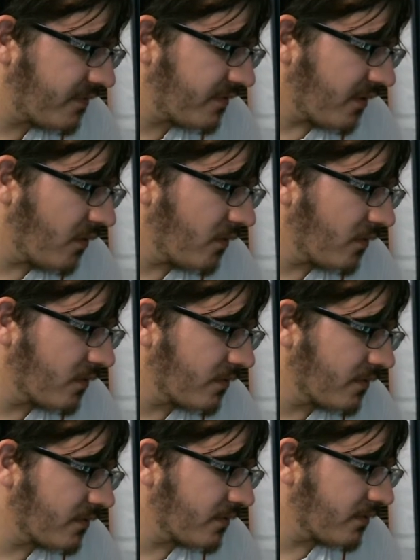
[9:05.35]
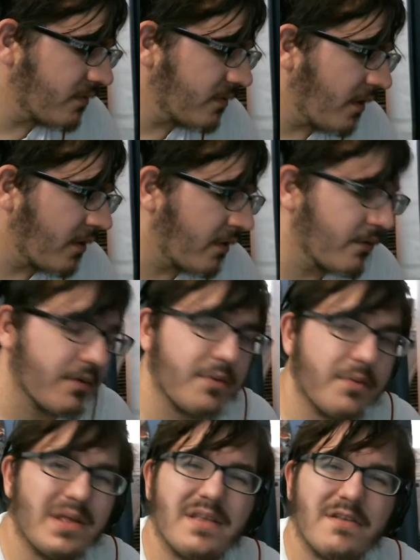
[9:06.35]
don't agree
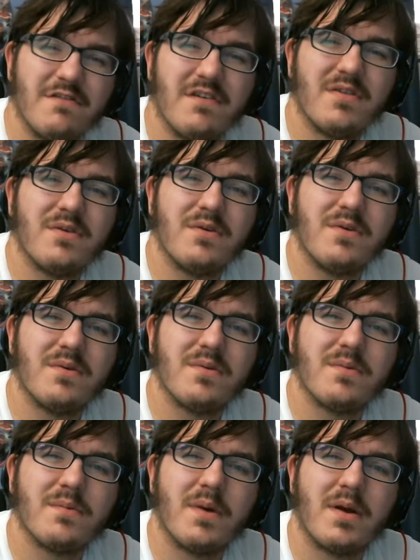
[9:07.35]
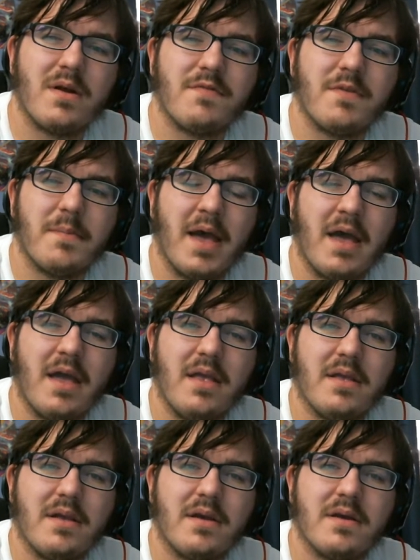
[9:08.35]
with each other right off the
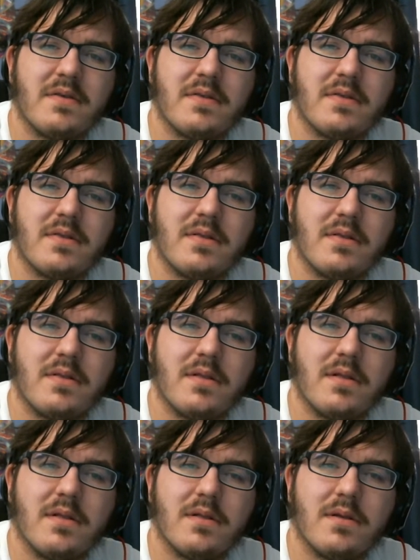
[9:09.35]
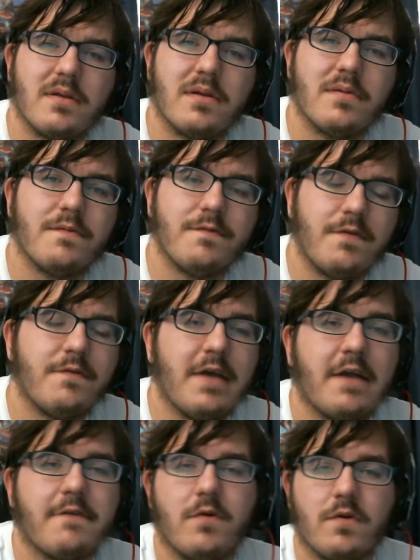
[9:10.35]
bat. Because, fun
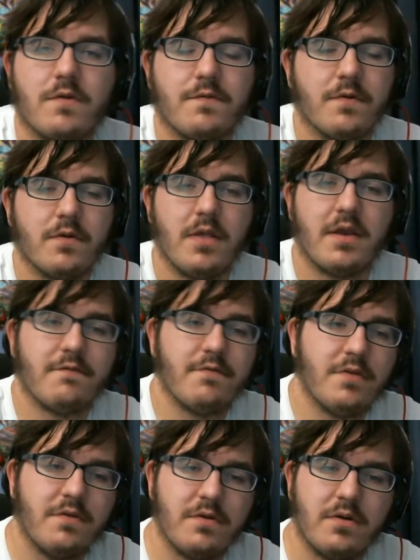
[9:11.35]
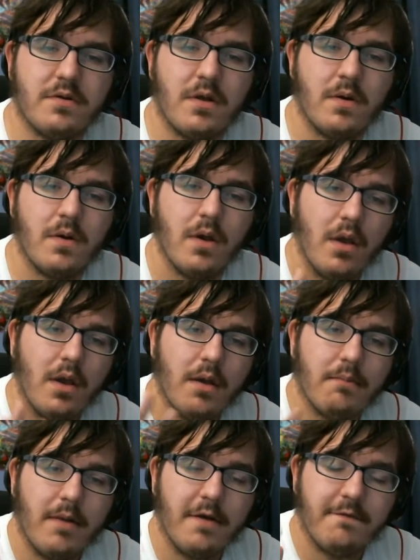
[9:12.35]
fact, folks, for those of you who don't know,
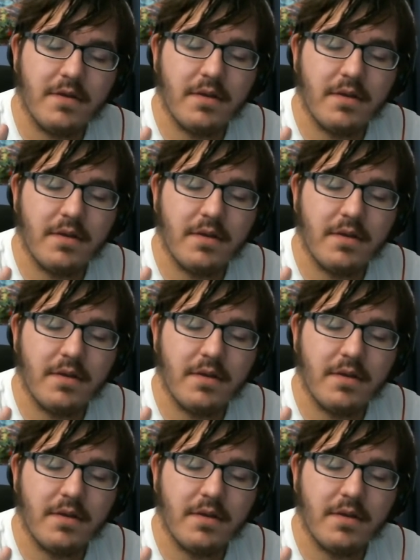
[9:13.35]
my